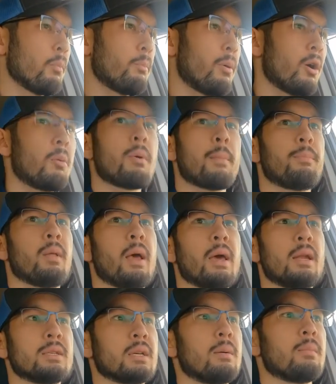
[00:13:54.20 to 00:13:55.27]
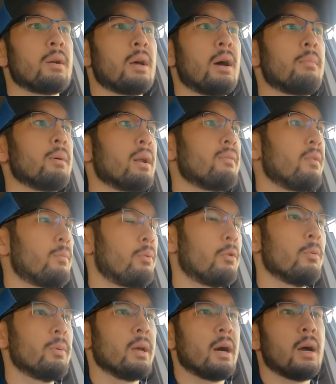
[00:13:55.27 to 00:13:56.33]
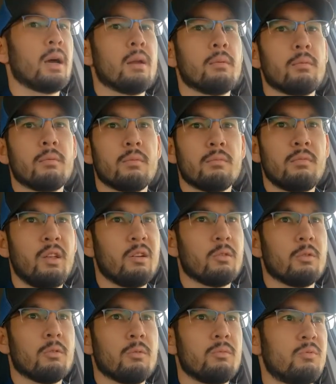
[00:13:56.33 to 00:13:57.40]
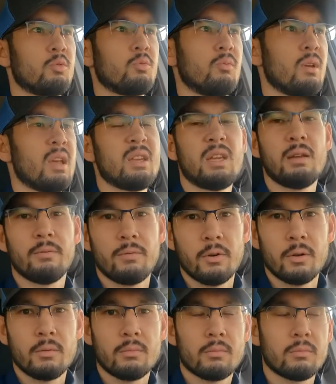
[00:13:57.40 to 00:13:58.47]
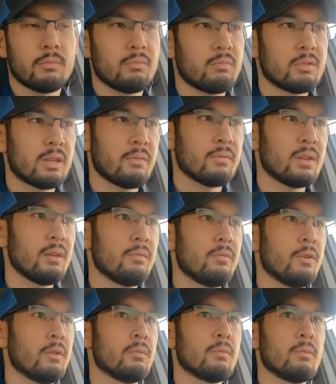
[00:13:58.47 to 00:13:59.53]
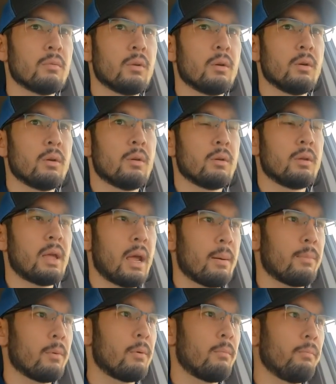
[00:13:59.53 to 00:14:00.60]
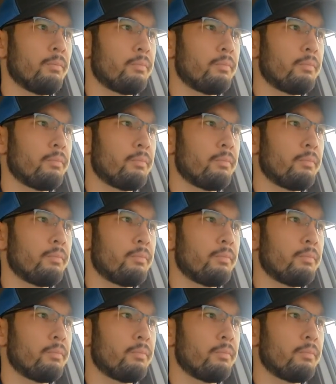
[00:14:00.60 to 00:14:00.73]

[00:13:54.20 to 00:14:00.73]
Part of my plan is I'm going to have a pull behind, 18-foot, 17-foot camper.